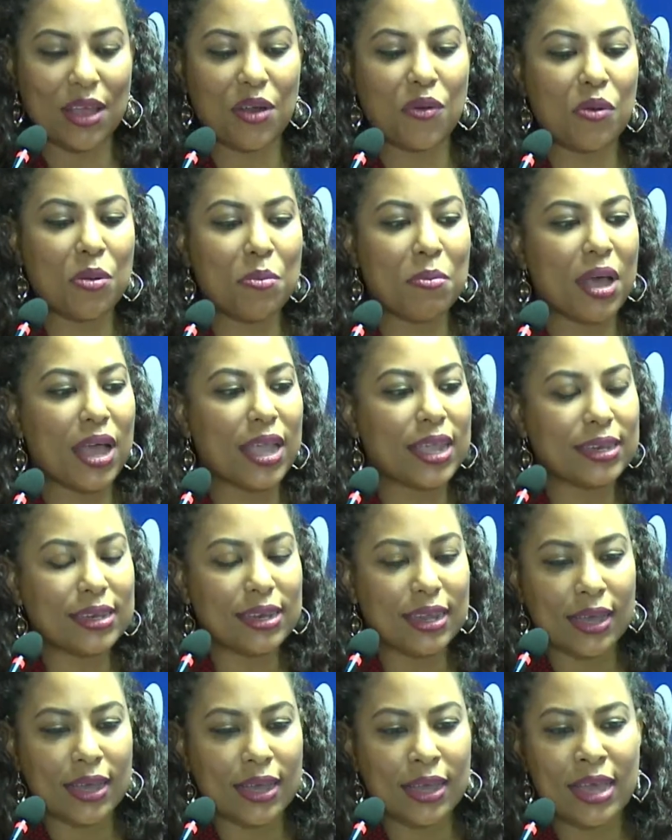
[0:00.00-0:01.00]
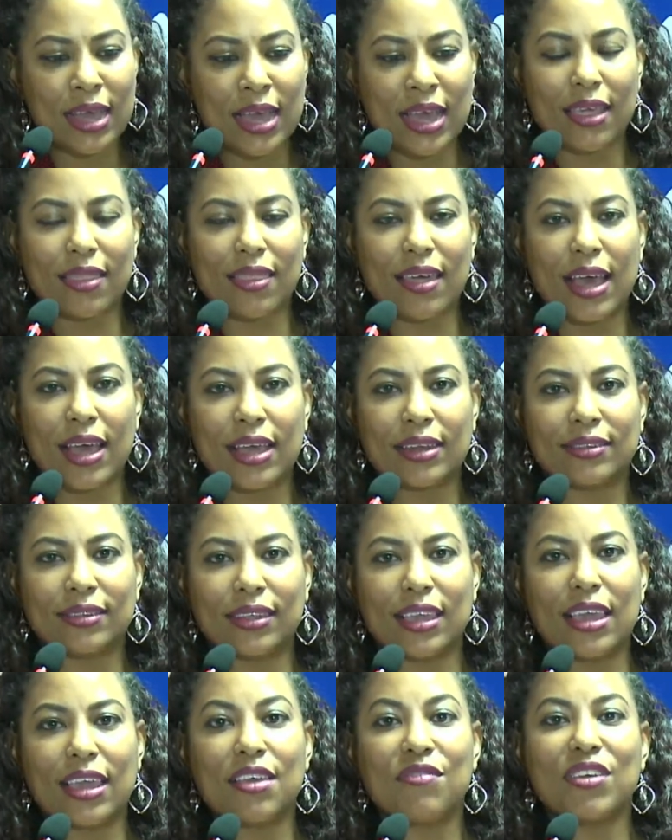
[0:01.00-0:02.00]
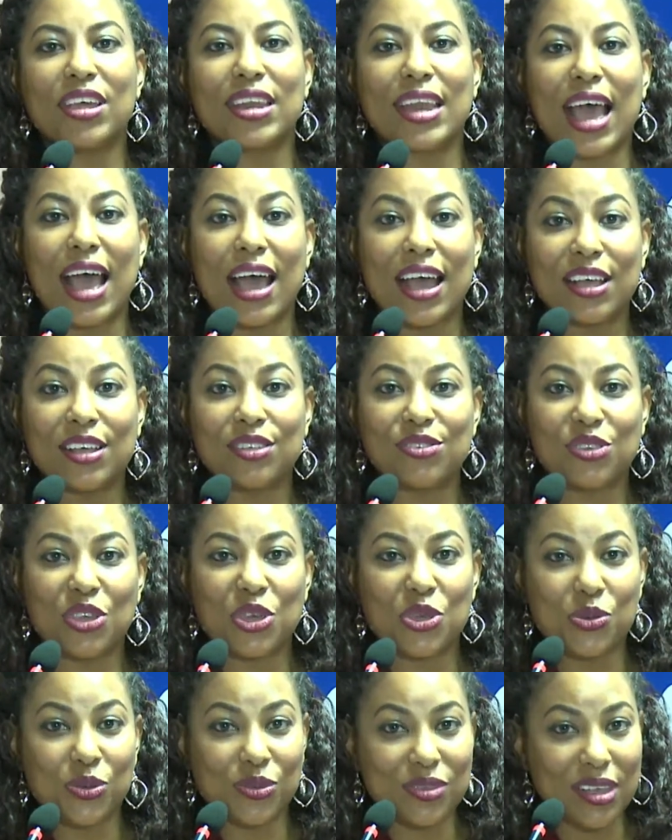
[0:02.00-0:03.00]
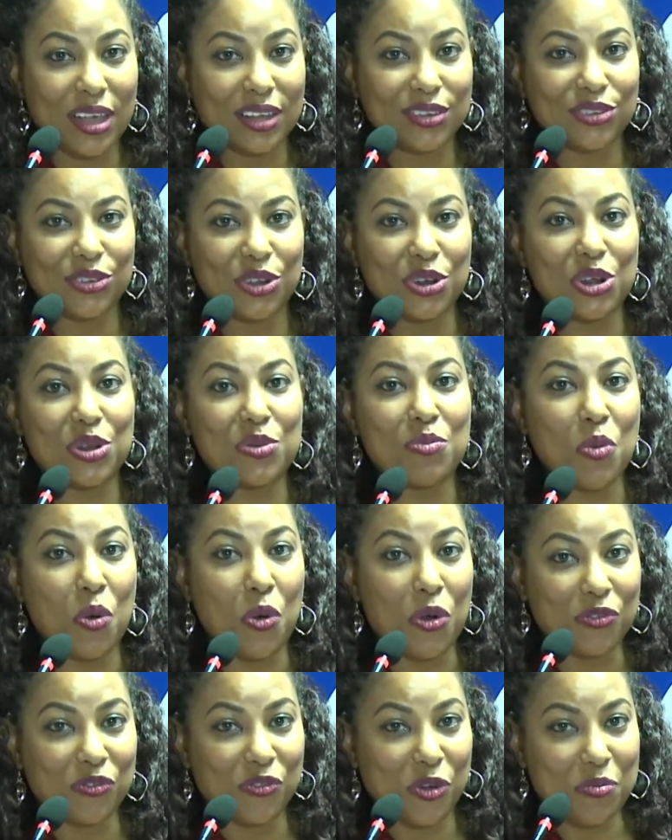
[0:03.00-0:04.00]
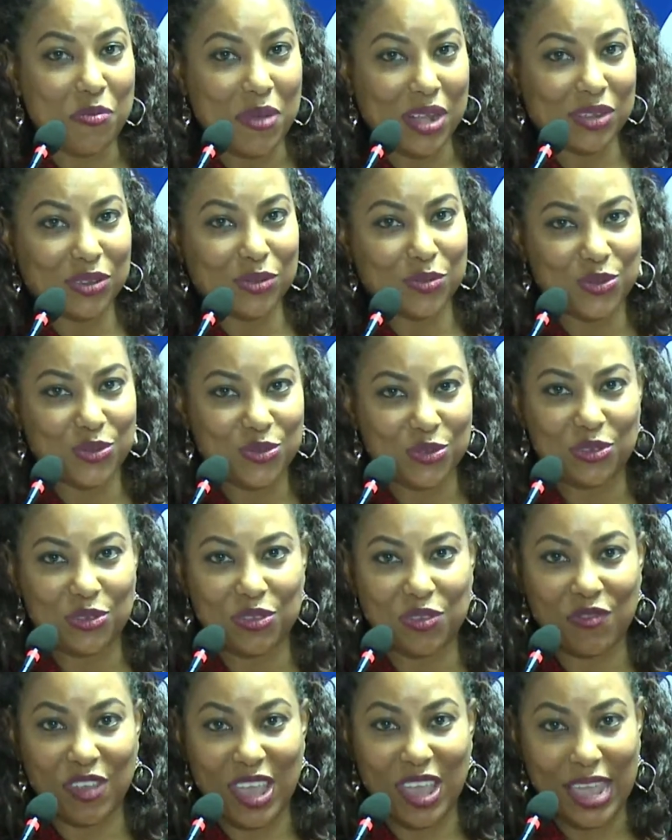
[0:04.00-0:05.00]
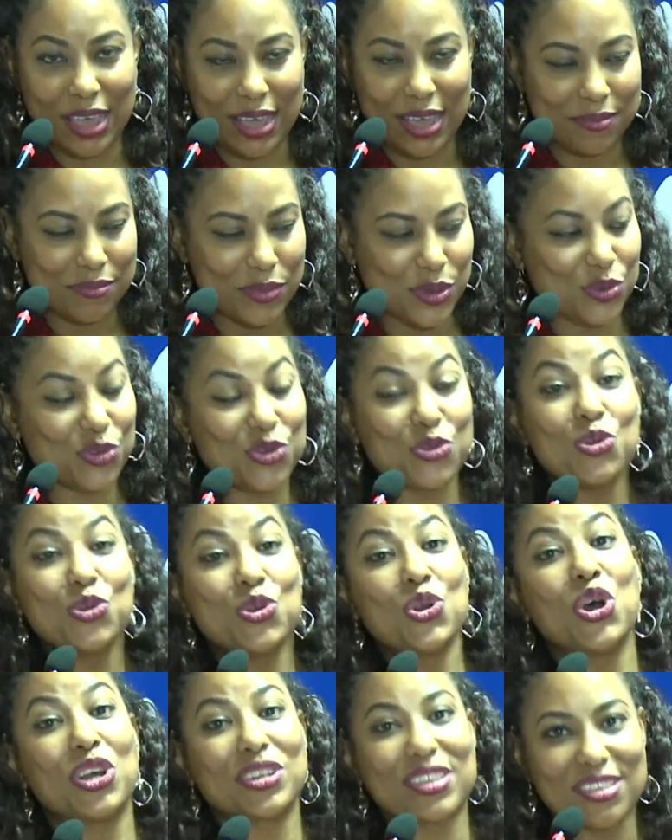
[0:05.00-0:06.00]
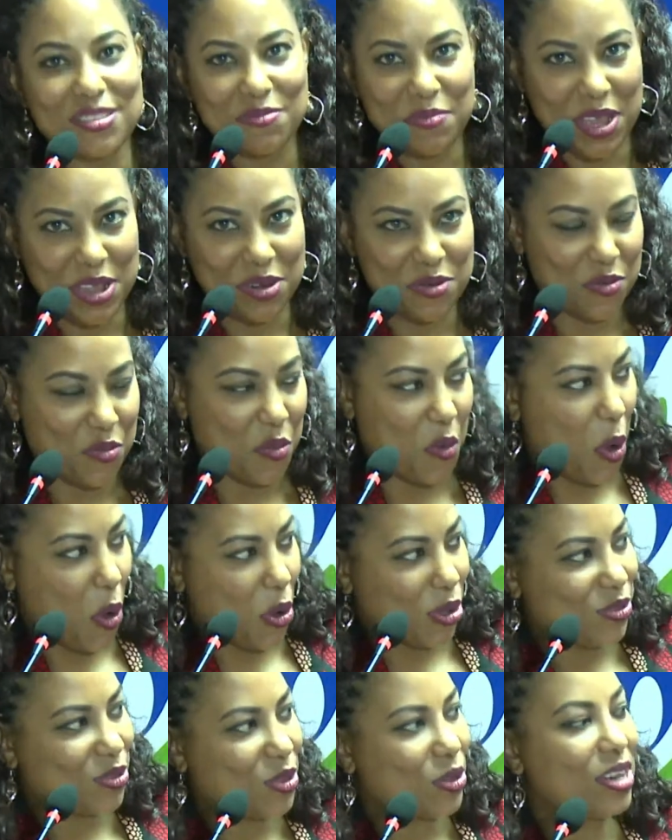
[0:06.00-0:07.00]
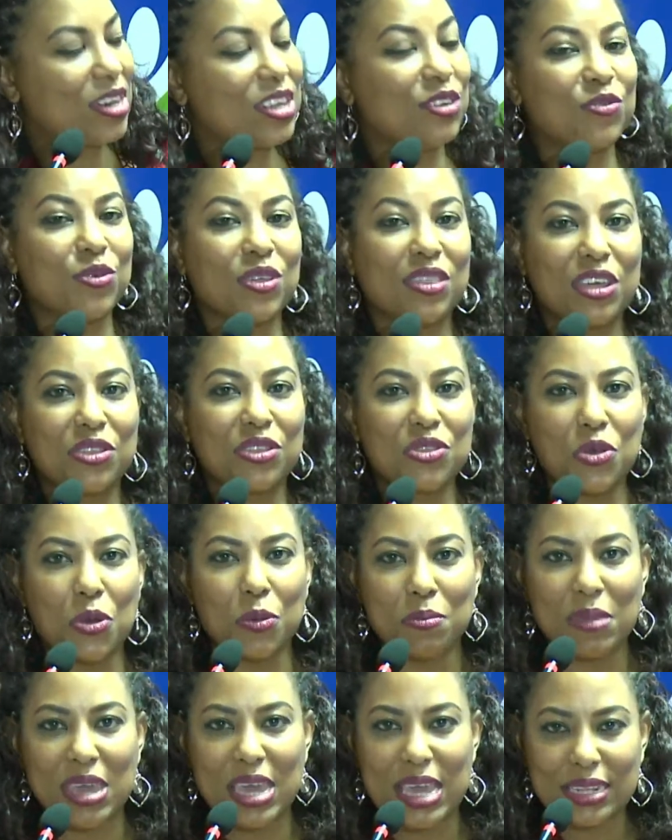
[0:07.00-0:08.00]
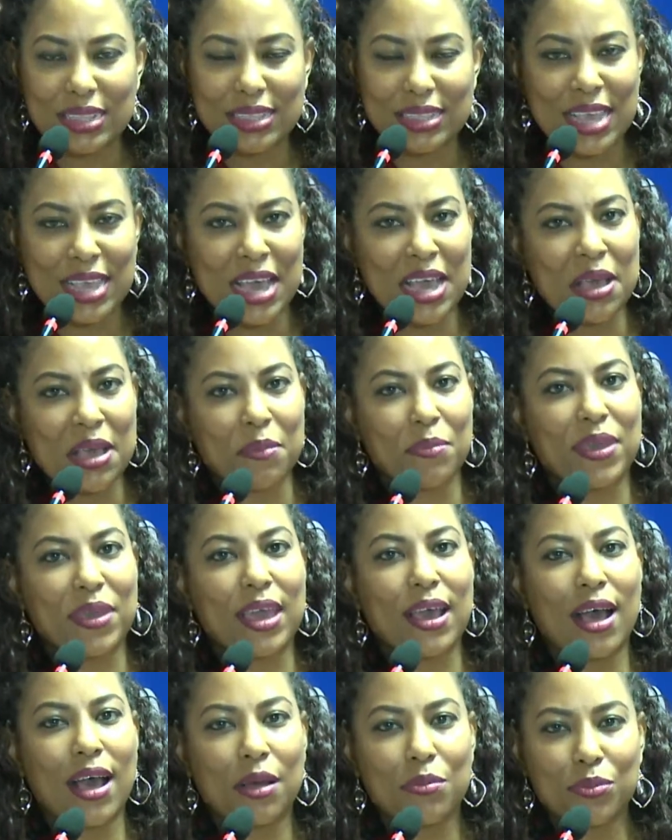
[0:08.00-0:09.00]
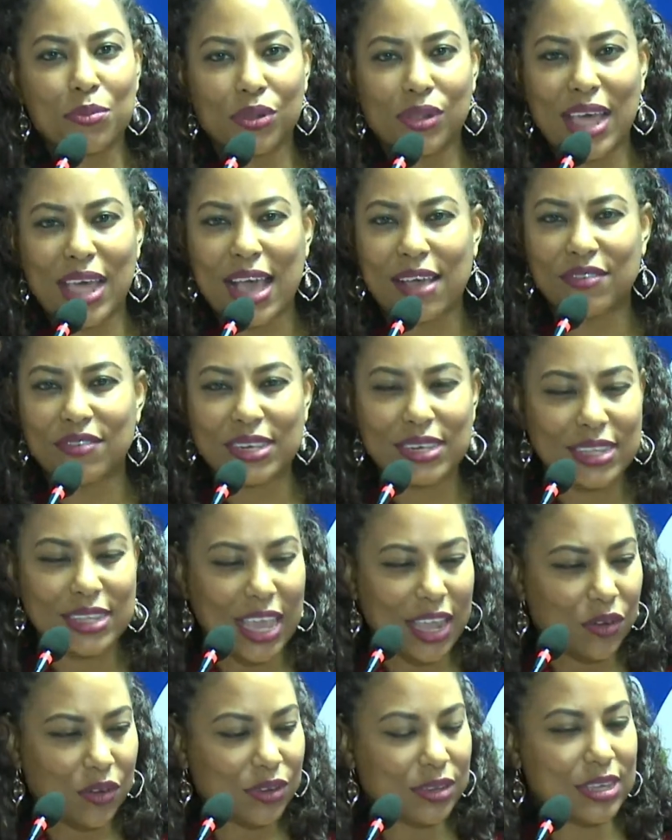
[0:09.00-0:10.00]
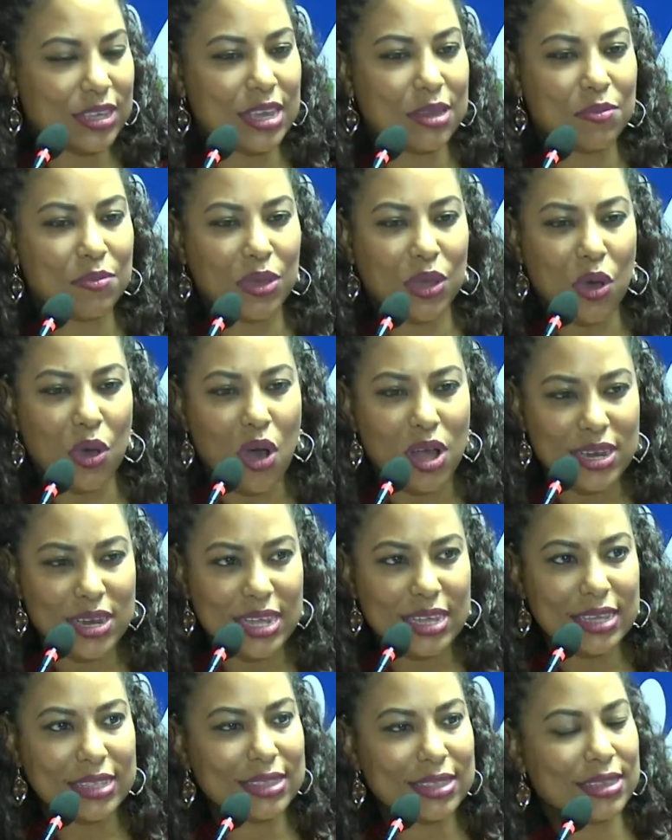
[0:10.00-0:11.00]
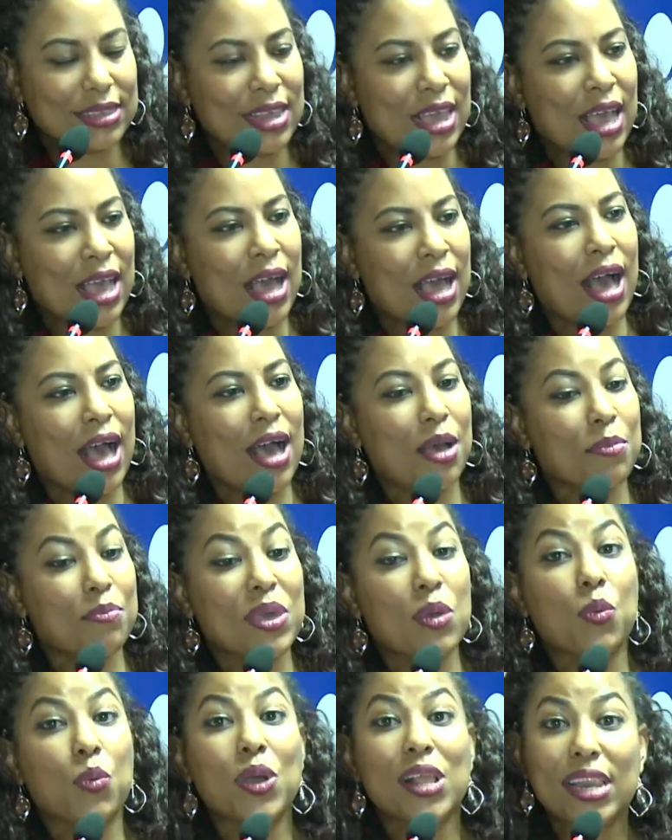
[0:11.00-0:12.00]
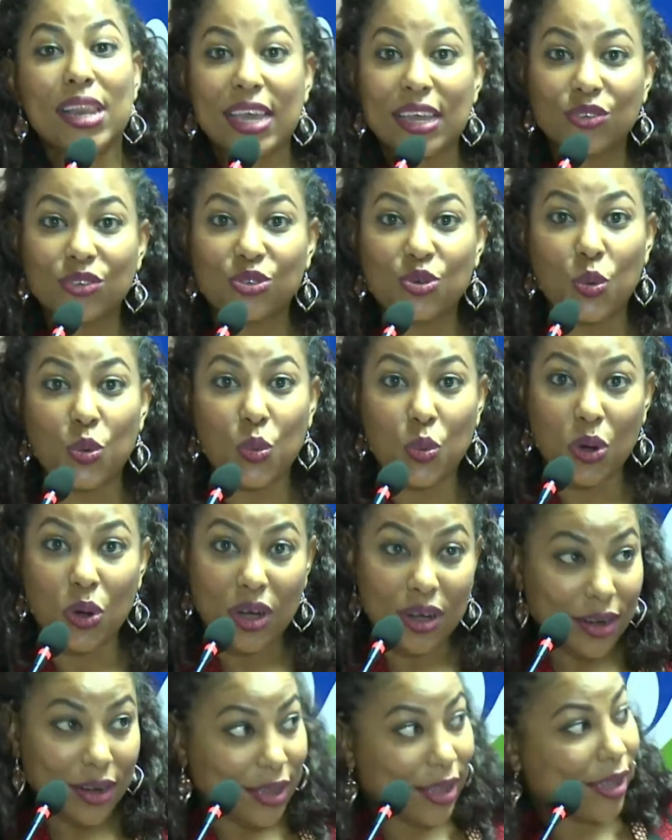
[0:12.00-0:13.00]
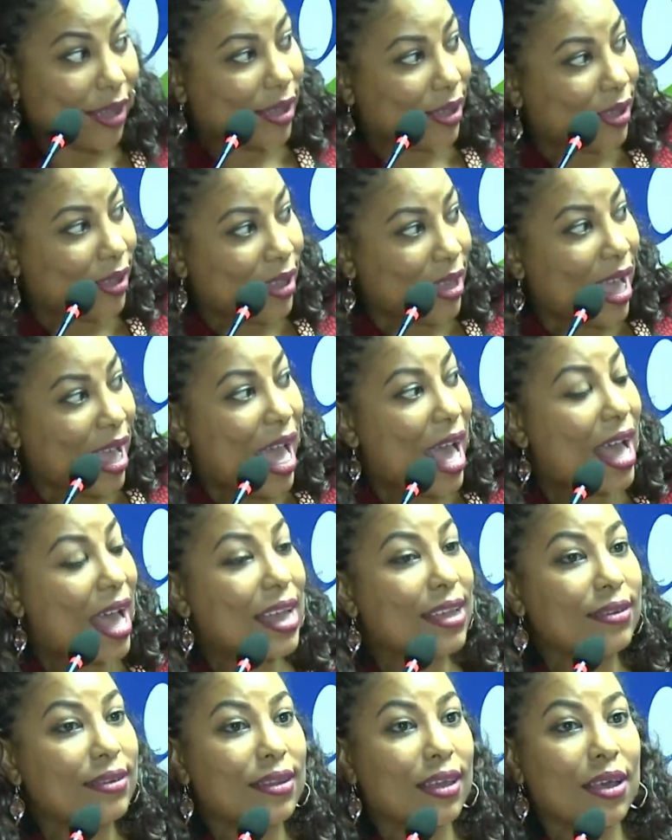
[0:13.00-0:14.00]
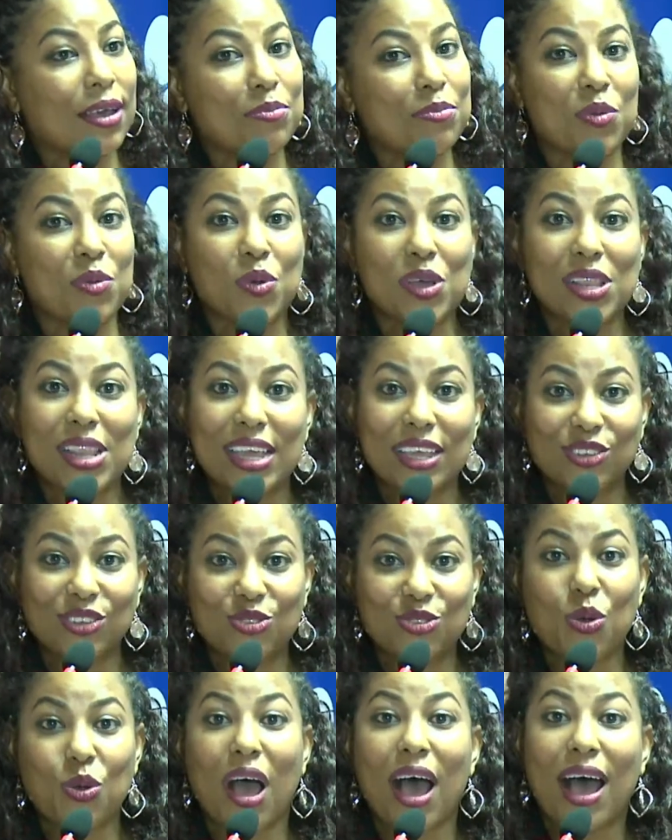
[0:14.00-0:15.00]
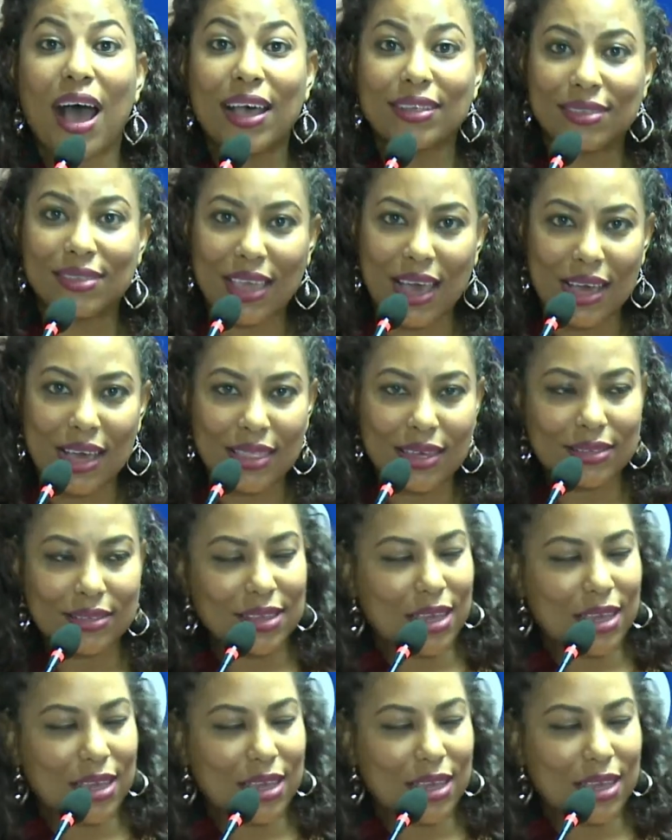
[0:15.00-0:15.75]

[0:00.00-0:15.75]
A reminder that even as you start to earn more from multiple sources of income, you do not spend more. So live within your means, be humble, have integrity, be honest, be willing to work, and be willing to ask others.